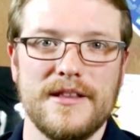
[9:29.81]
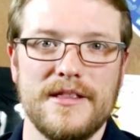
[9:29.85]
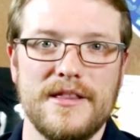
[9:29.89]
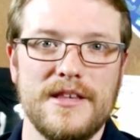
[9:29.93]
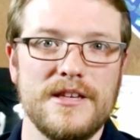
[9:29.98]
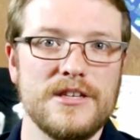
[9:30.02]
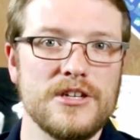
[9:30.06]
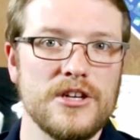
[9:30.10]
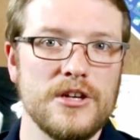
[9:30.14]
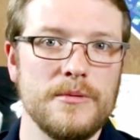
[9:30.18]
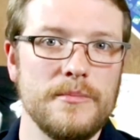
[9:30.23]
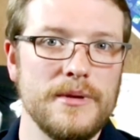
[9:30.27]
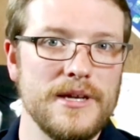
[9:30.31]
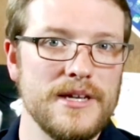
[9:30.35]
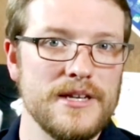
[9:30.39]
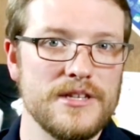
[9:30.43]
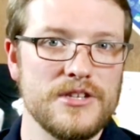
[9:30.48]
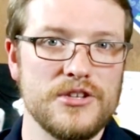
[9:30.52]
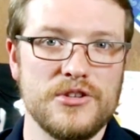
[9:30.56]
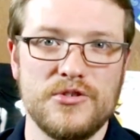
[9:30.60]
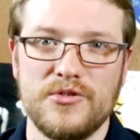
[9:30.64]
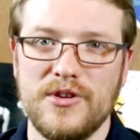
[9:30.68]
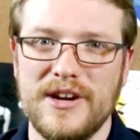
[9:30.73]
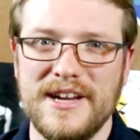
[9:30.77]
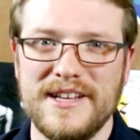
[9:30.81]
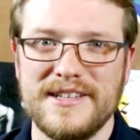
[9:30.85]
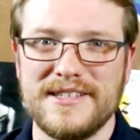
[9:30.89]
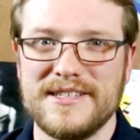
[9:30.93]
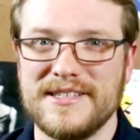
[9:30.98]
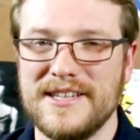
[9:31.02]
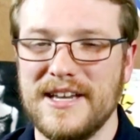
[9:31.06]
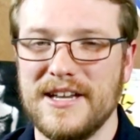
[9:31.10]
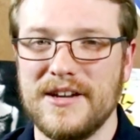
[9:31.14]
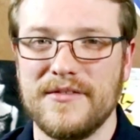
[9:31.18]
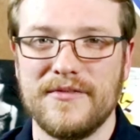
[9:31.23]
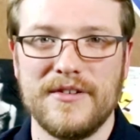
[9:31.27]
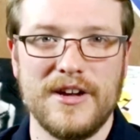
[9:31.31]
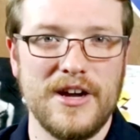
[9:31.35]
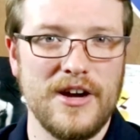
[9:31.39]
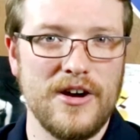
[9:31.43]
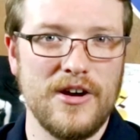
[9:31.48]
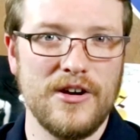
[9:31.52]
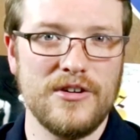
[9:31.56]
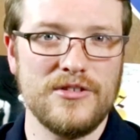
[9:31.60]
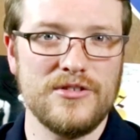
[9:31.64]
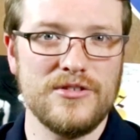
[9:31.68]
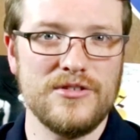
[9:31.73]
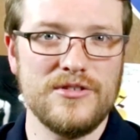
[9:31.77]
This could be a straight set of
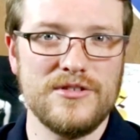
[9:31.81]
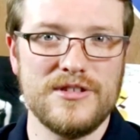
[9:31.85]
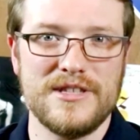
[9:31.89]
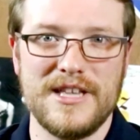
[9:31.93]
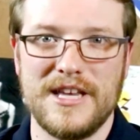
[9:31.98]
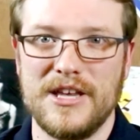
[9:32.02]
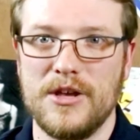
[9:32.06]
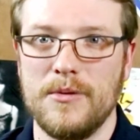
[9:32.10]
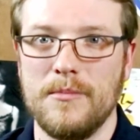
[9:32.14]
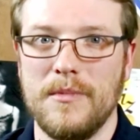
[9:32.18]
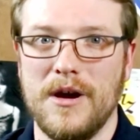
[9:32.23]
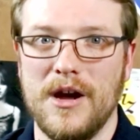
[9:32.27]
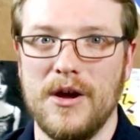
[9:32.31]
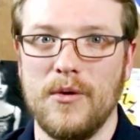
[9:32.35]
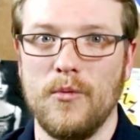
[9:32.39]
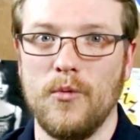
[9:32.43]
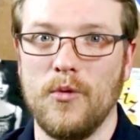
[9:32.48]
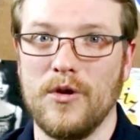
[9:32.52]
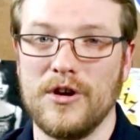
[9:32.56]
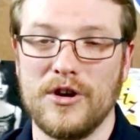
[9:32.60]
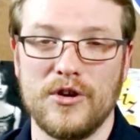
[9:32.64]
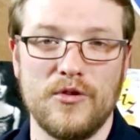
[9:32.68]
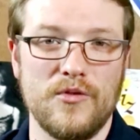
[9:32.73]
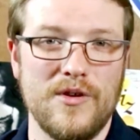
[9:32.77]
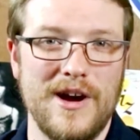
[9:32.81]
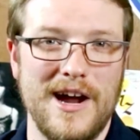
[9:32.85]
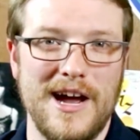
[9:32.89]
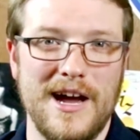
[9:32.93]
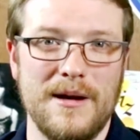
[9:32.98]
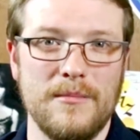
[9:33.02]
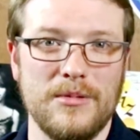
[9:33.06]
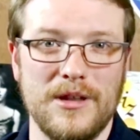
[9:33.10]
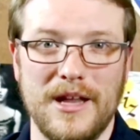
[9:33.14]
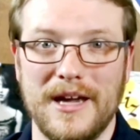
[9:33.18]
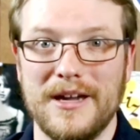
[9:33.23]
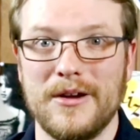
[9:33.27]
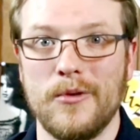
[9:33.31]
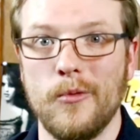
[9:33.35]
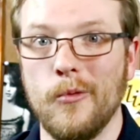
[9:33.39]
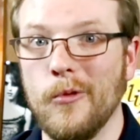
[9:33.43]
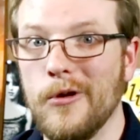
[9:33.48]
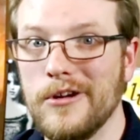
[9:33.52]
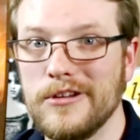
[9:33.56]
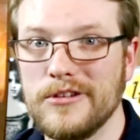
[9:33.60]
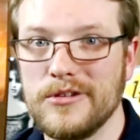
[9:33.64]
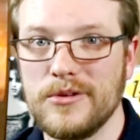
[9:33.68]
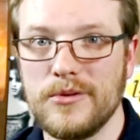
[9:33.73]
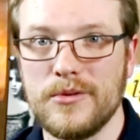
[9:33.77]
characters that you might want to grab, like
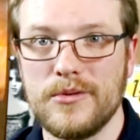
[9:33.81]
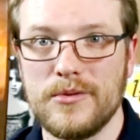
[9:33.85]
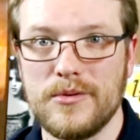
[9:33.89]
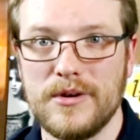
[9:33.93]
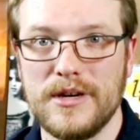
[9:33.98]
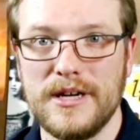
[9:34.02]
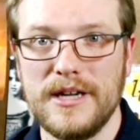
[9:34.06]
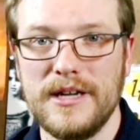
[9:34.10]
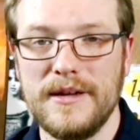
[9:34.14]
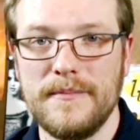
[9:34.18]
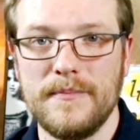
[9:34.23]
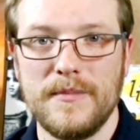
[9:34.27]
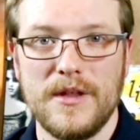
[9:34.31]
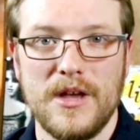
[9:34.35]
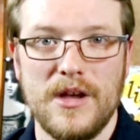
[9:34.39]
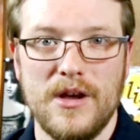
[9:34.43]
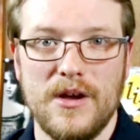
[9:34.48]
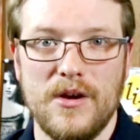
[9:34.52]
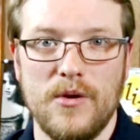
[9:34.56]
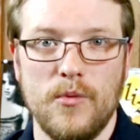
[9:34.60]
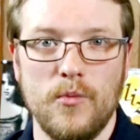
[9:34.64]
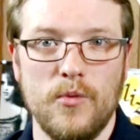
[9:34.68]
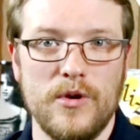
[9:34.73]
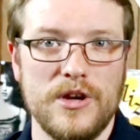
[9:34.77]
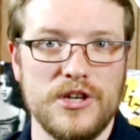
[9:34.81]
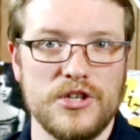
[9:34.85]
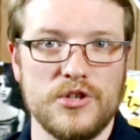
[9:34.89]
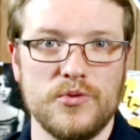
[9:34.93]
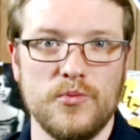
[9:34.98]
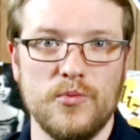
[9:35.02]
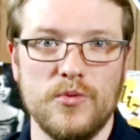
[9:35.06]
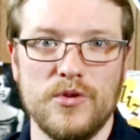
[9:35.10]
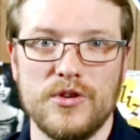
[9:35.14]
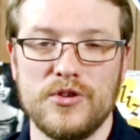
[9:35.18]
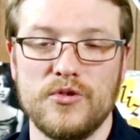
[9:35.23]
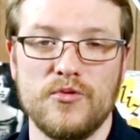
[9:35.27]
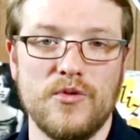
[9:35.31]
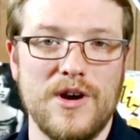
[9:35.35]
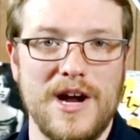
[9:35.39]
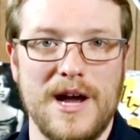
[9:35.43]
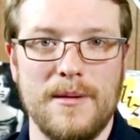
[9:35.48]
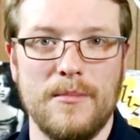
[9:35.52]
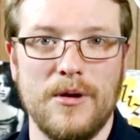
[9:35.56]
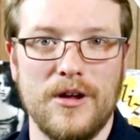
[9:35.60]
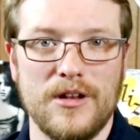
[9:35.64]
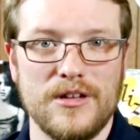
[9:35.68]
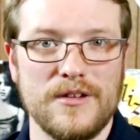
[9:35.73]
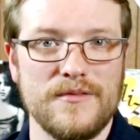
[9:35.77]
1, 2, 3, which would
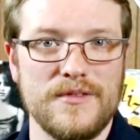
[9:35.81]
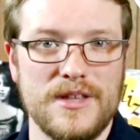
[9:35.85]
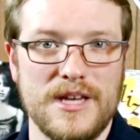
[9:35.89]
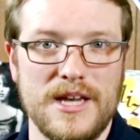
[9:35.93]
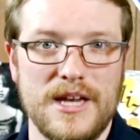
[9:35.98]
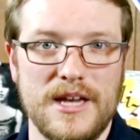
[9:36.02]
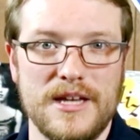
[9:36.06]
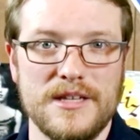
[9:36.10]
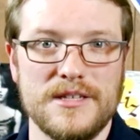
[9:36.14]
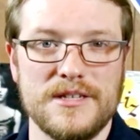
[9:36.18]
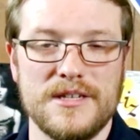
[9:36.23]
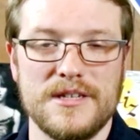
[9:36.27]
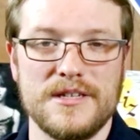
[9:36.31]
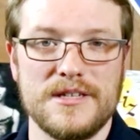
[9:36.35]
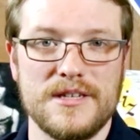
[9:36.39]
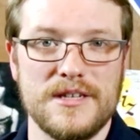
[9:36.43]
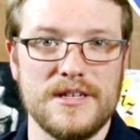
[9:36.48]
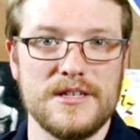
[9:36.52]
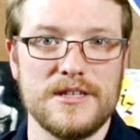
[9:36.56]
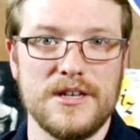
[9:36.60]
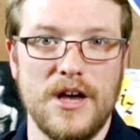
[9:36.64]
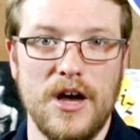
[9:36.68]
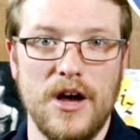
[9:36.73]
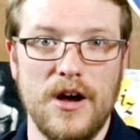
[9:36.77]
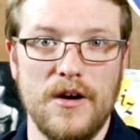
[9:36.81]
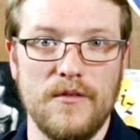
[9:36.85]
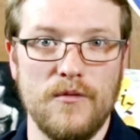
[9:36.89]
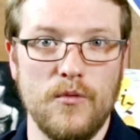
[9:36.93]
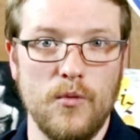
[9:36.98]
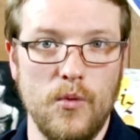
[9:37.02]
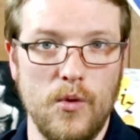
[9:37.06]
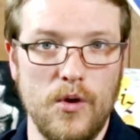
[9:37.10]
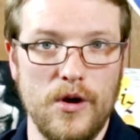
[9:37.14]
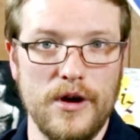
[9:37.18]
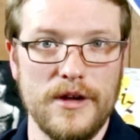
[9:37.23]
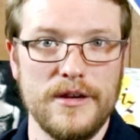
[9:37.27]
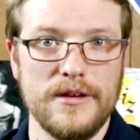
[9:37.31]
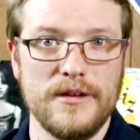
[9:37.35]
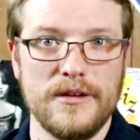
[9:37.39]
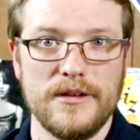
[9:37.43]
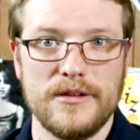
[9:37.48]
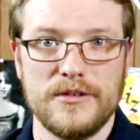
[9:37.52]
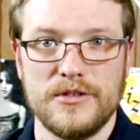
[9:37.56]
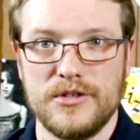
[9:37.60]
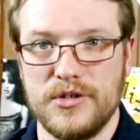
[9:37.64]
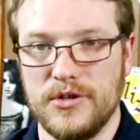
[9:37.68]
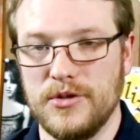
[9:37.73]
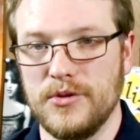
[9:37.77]
grab all of the instances of 1,
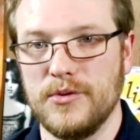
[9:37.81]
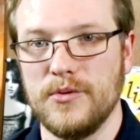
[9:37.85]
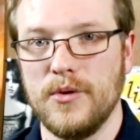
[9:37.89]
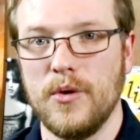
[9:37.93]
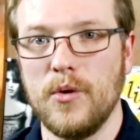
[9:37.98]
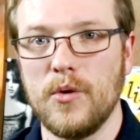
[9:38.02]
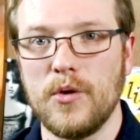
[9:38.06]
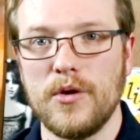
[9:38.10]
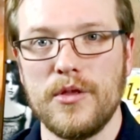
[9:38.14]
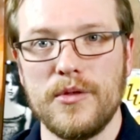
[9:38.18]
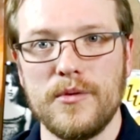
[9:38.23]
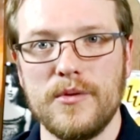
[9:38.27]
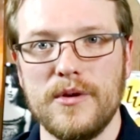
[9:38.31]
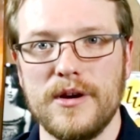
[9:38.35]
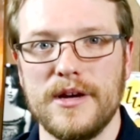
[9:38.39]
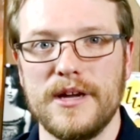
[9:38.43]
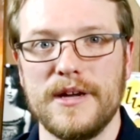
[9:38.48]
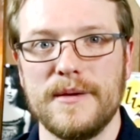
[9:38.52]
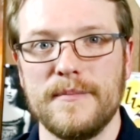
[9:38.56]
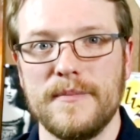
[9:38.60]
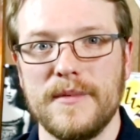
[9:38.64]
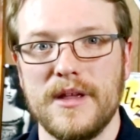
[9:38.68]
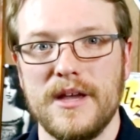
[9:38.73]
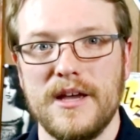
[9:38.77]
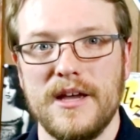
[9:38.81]
2, or 3.